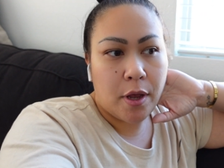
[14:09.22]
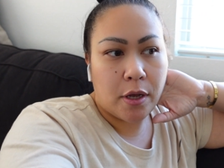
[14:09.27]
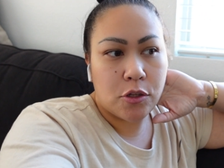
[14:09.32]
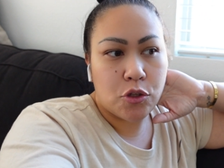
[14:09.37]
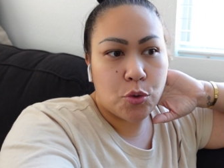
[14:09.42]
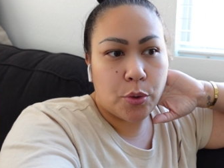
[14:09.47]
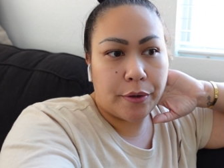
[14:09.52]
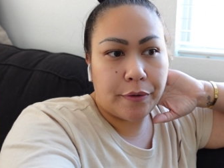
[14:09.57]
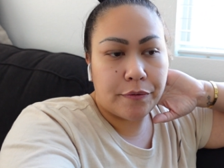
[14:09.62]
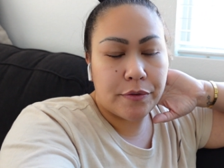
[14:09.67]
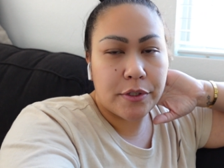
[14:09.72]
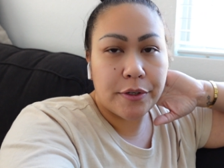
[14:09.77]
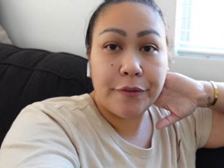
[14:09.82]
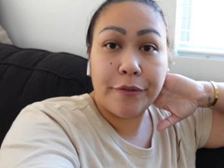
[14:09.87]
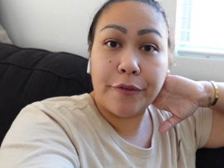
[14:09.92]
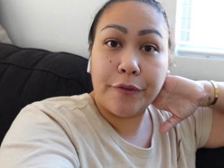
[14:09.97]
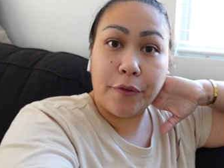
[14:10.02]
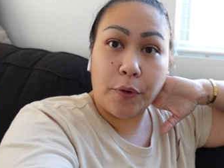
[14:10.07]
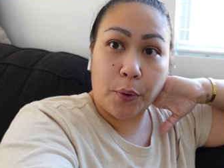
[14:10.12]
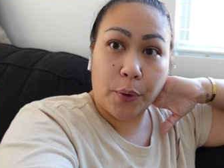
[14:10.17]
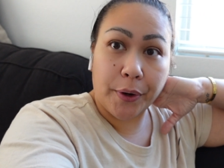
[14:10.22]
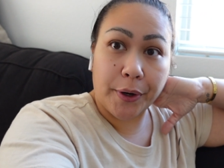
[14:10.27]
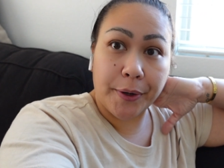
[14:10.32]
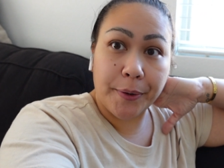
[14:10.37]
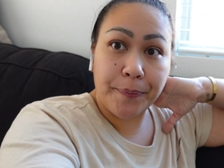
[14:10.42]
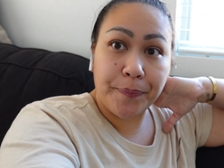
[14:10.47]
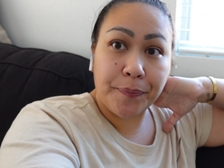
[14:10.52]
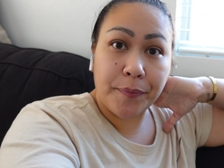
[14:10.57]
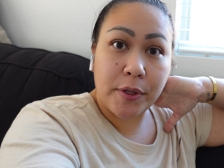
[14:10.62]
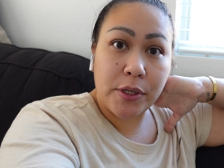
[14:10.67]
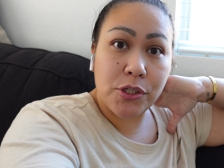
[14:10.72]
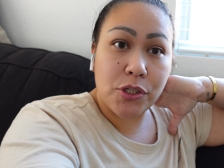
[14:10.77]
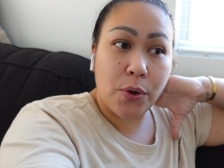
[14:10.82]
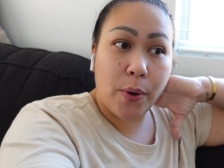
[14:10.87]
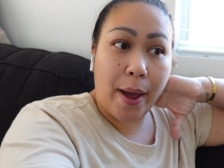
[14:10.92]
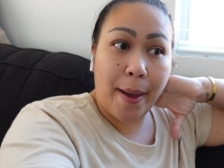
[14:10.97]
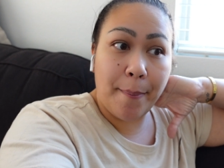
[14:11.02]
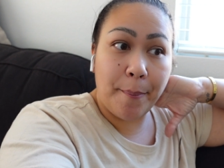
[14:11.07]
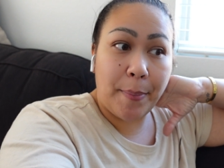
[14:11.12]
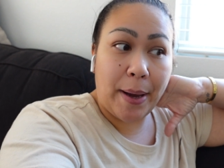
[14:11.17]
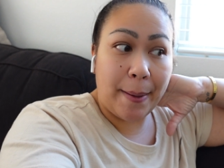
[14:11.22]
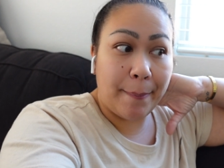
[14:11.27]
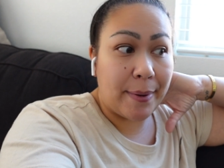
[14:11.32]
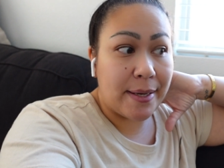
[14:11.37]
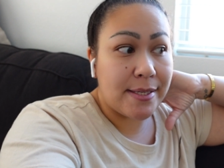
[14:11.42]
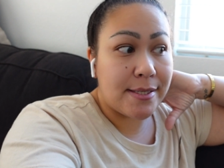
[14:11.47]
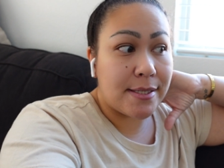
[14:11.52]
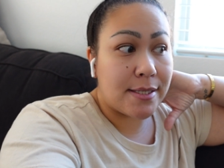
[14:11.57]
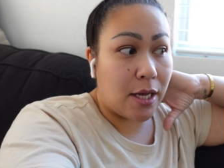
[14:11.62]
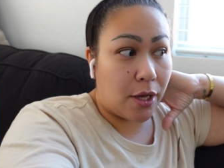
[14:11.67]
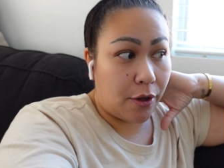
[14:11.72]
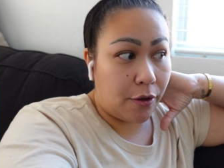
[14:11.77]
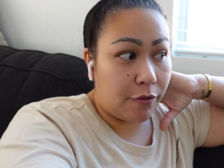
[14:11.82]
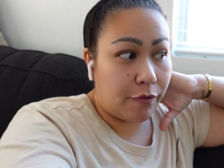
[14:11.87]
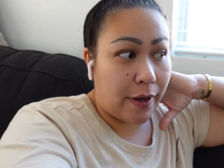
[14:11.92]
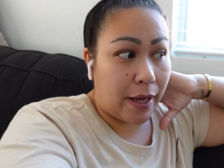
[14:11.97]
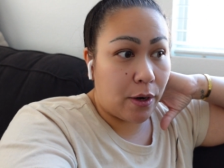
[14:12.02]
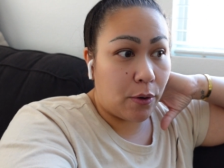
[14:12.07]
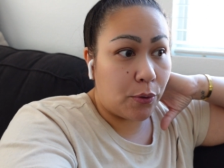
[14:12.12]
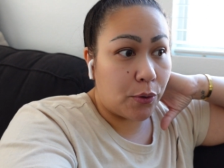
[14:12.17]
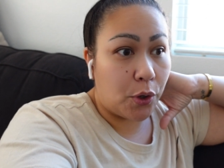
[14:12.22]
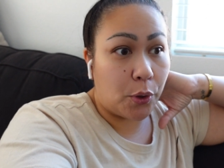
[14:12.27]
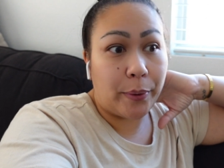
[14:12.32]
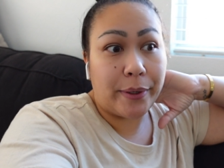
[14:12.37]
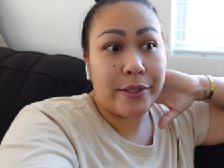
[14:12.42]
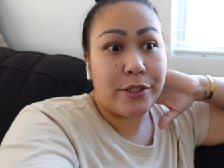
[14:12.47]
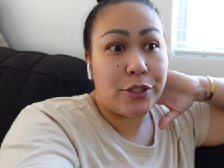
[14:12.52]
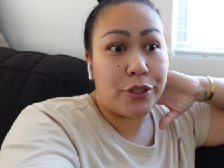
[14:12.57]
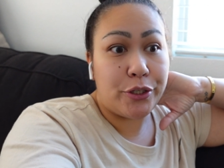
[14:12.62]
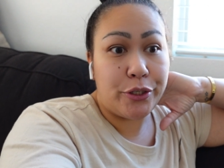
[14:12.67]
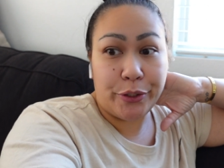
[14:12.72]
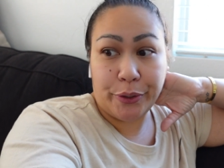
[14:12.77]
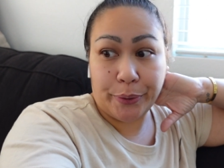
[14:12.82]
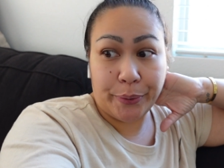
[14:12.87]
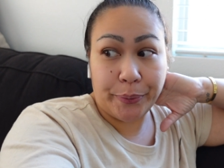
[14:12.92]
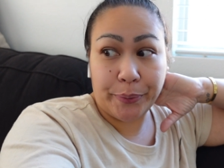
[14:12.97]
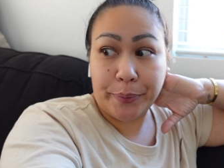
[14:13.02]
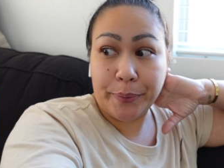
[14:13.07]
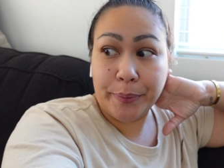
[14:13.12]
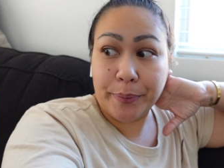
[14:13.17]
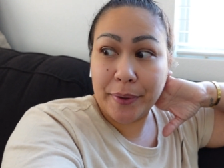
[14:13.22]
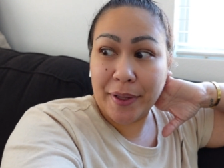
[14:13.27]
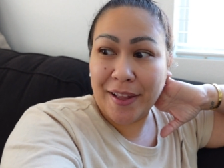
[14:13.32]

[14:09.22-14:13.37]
12 to 4. So I'm by myself. I don't know what to do.